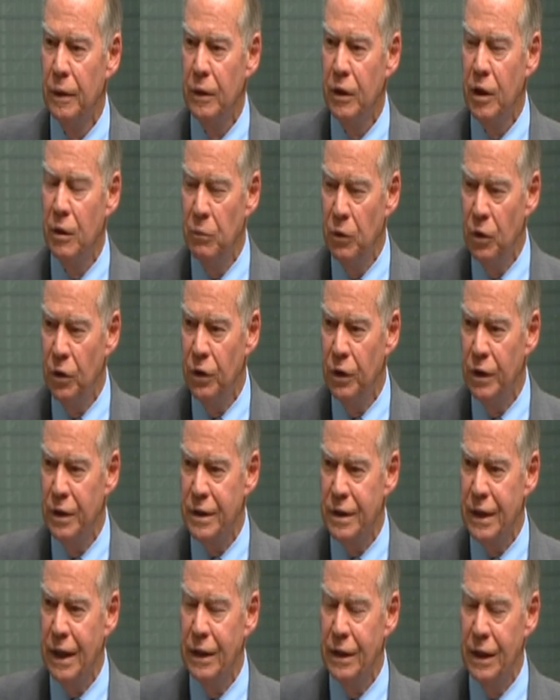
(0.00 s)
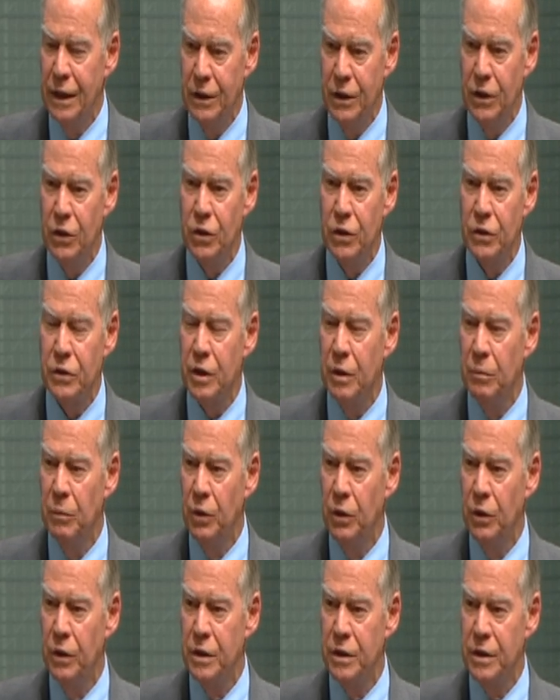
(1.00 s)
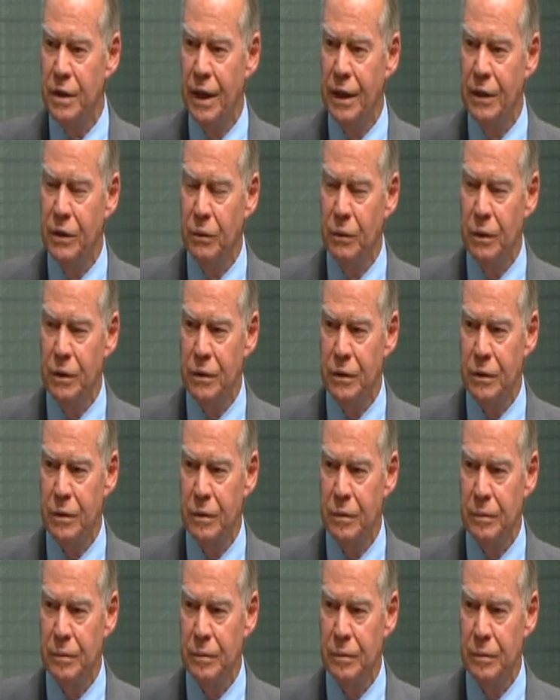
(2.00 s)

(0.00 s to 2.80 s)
Indigenous communities say to us.